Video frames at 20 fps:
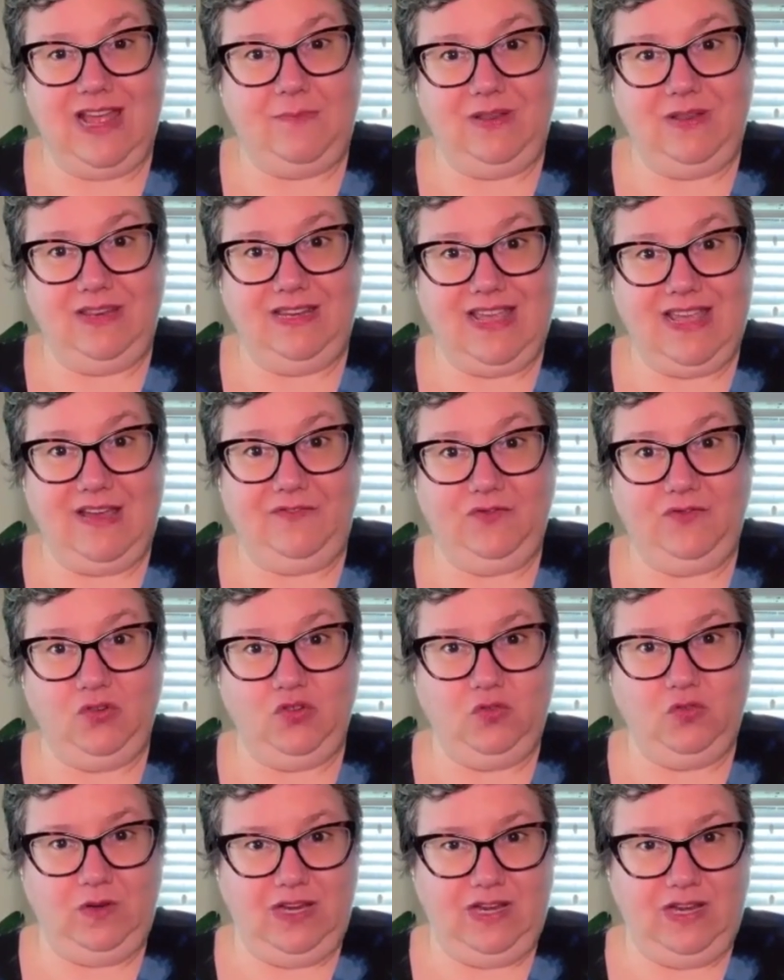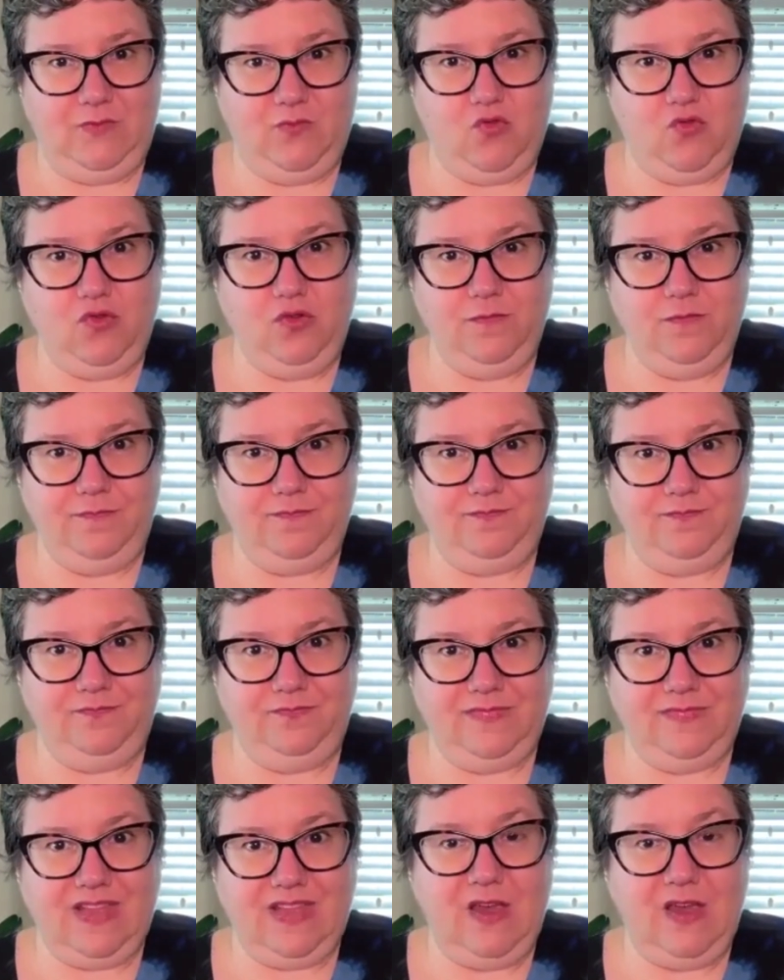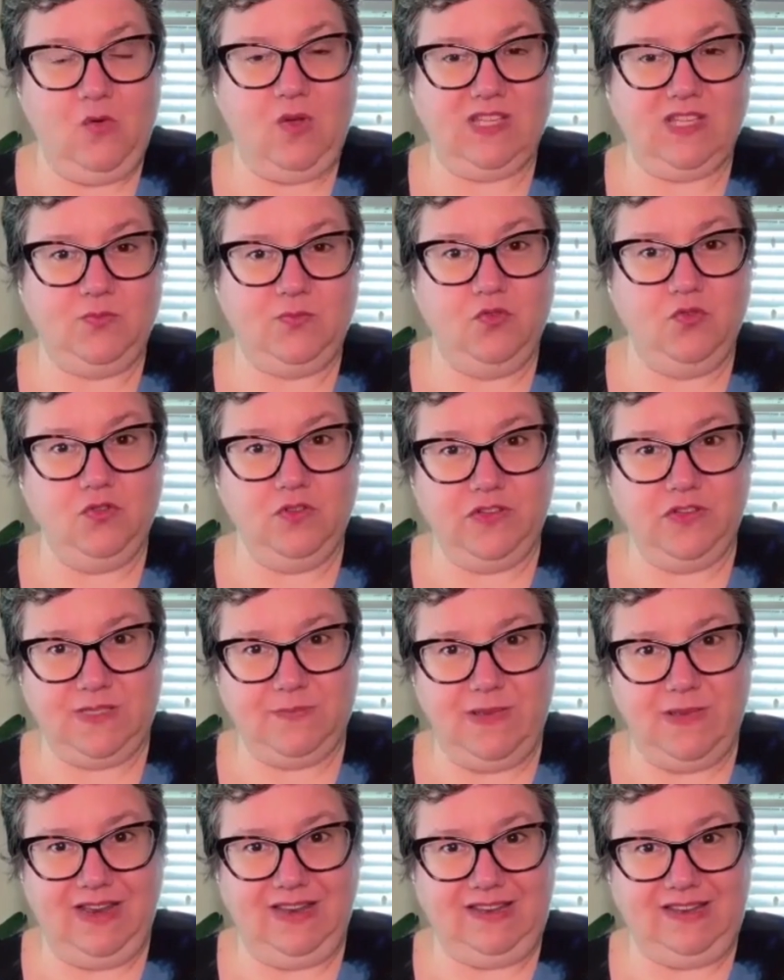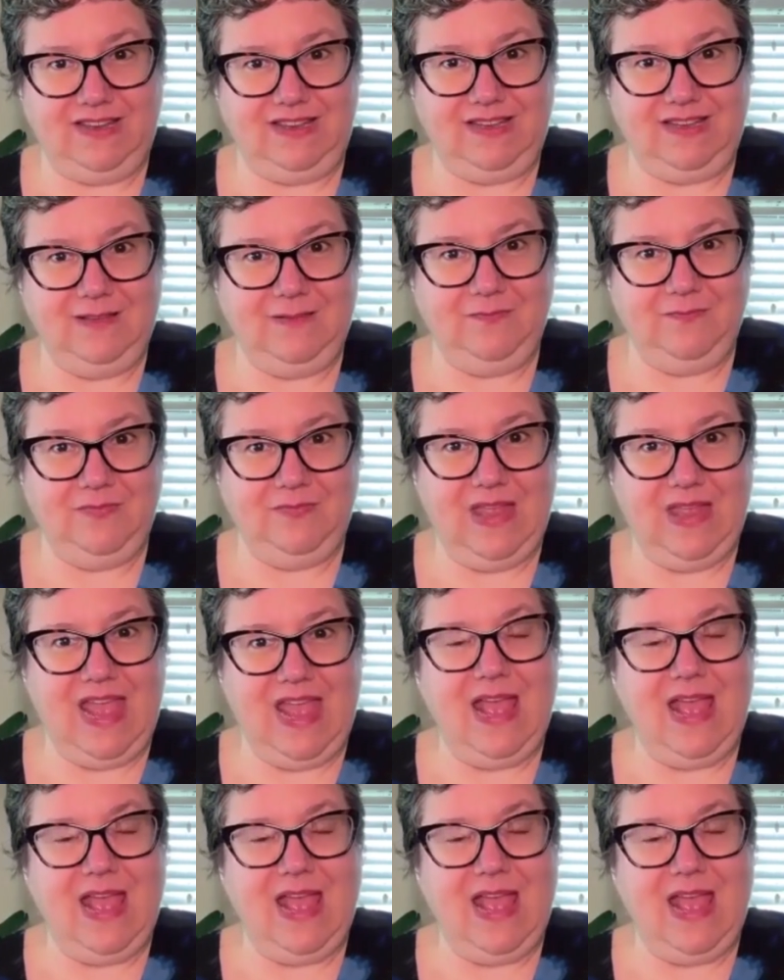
a nap in the afternoon anymore. I was more smiling.